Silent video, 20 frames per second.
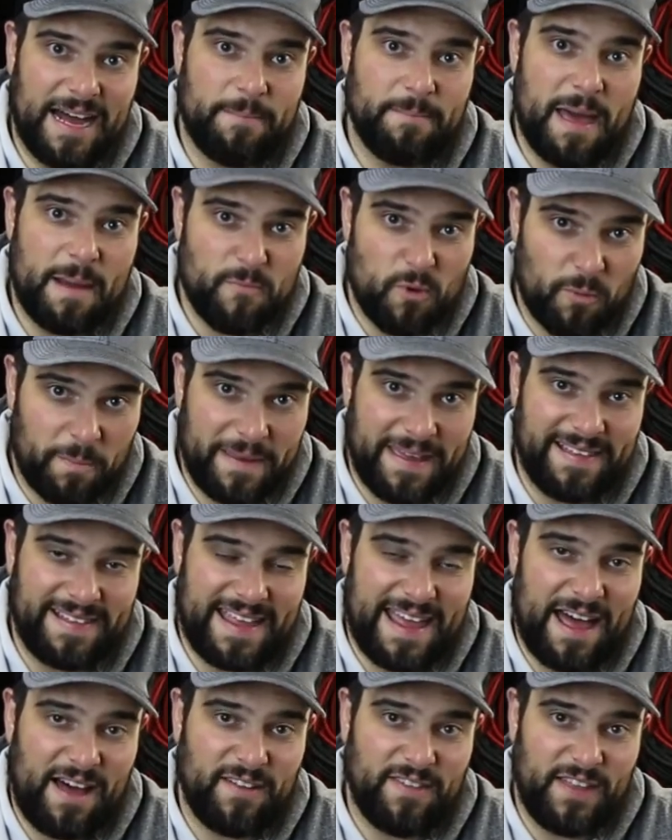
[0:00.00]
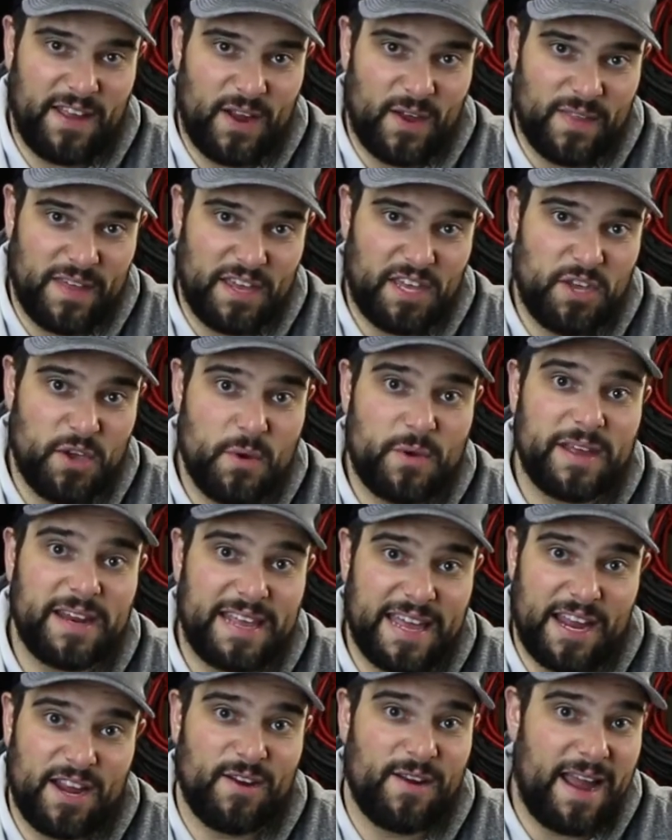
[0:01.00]
memorabilia out there that you
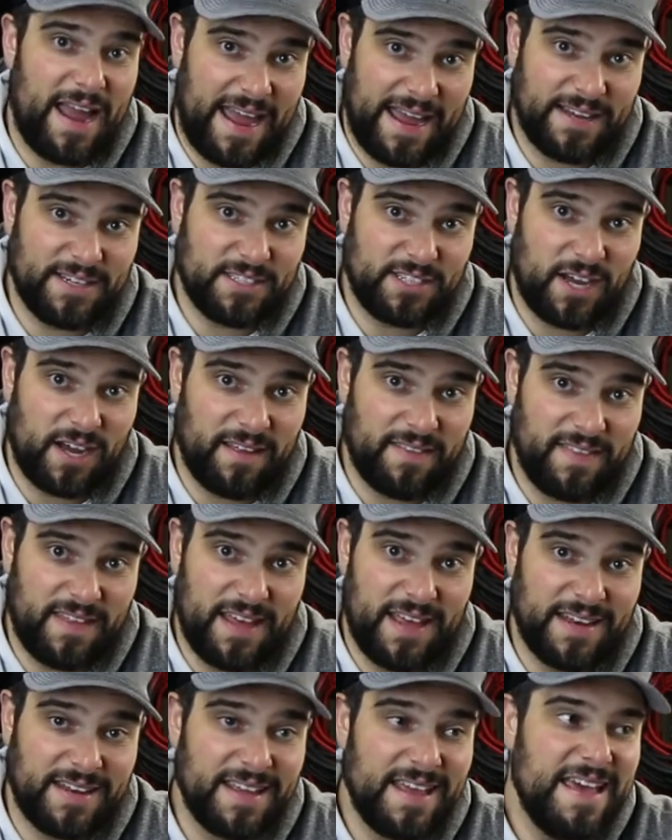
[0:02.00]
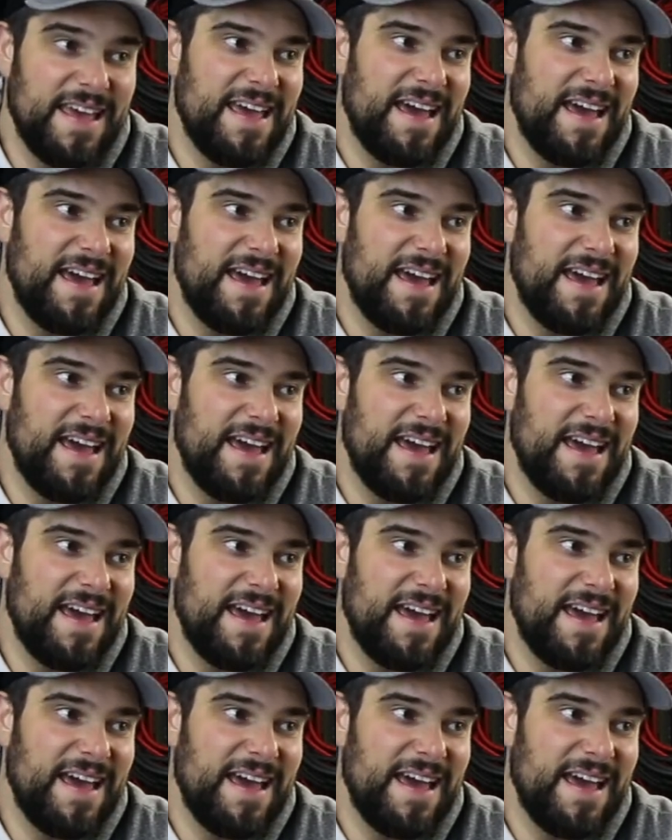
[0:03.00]
could get your hands on that